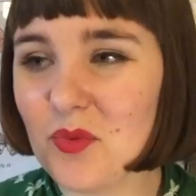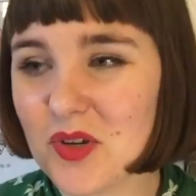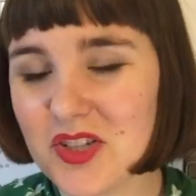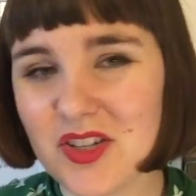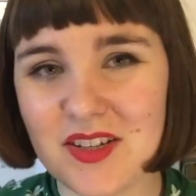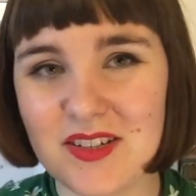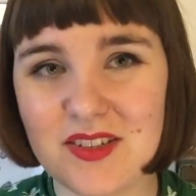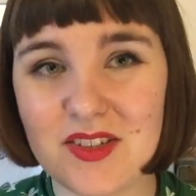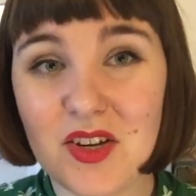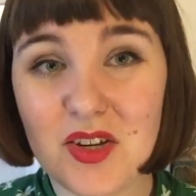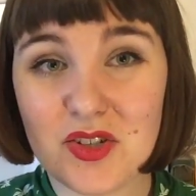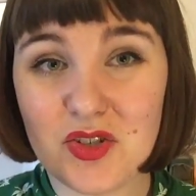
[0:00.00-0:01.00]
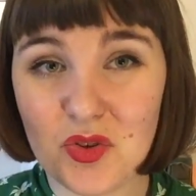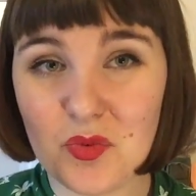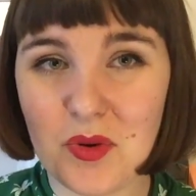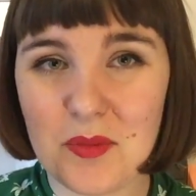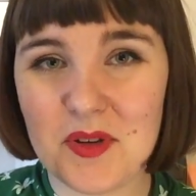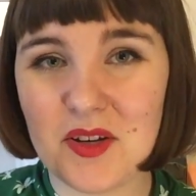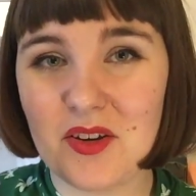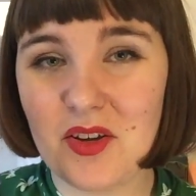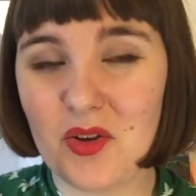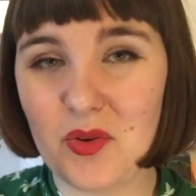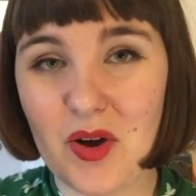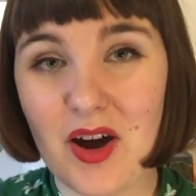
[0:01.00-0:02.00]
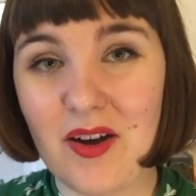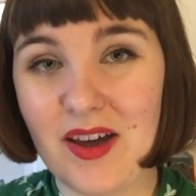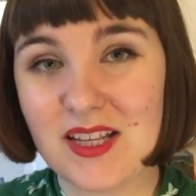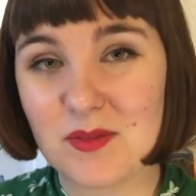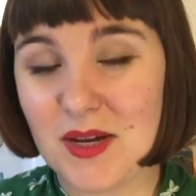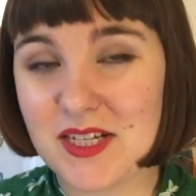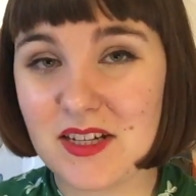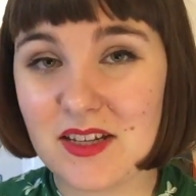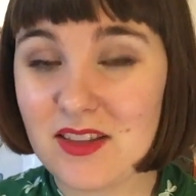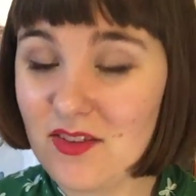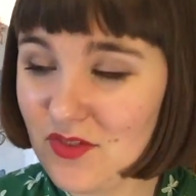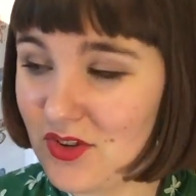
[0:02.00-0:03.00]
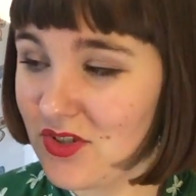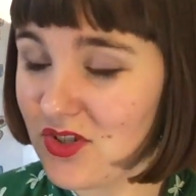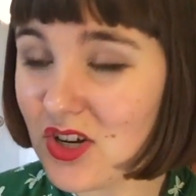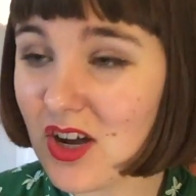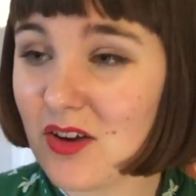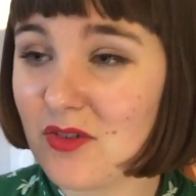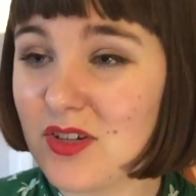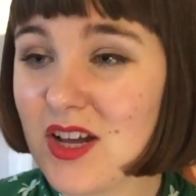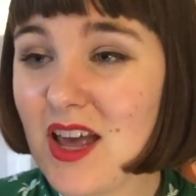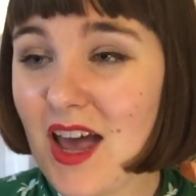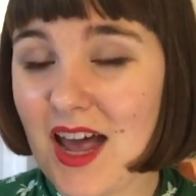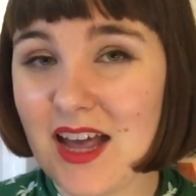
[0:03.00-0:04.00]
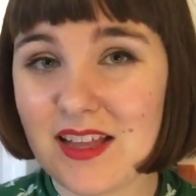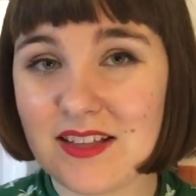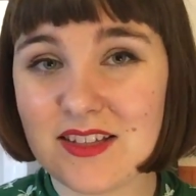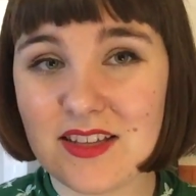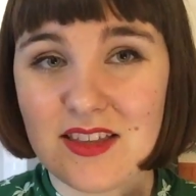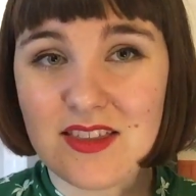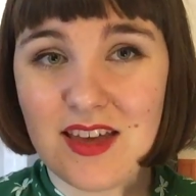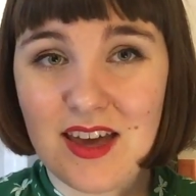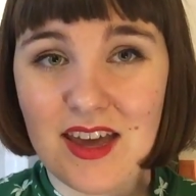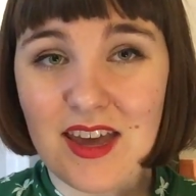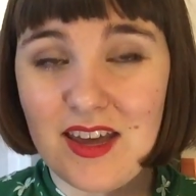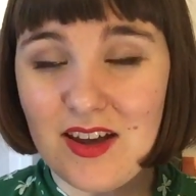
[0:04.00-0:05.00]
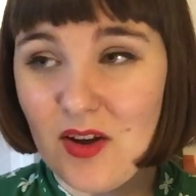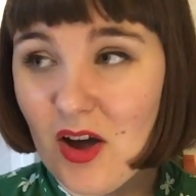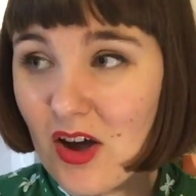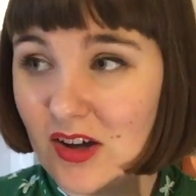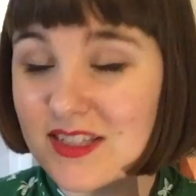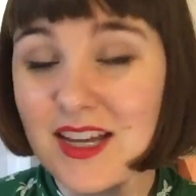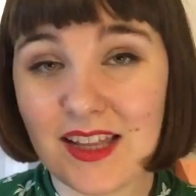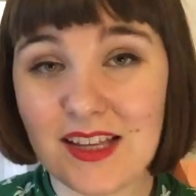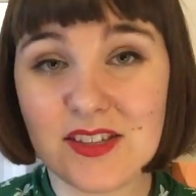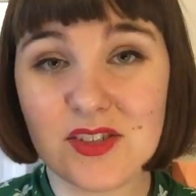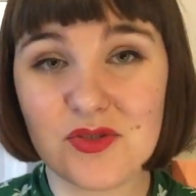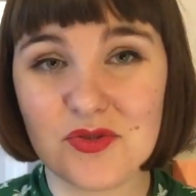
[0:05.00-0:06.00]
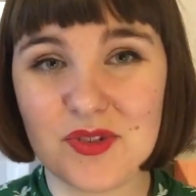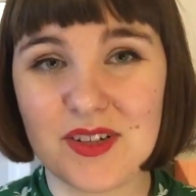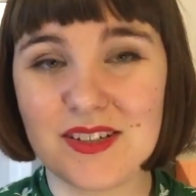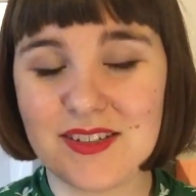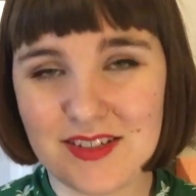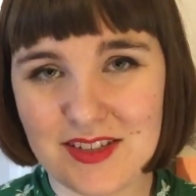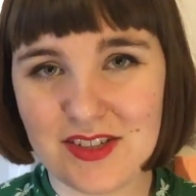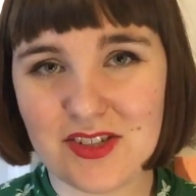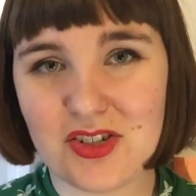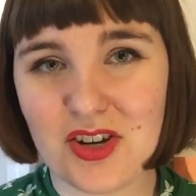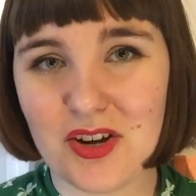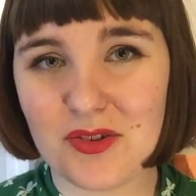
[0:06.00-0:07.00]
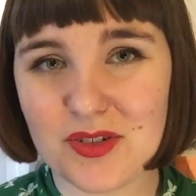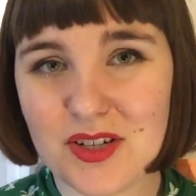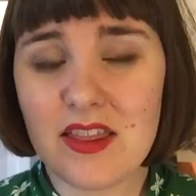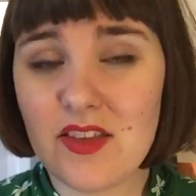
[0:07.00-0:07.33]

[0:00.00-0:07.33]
which is two women who are expecting their first child, and they are telling stories to this child.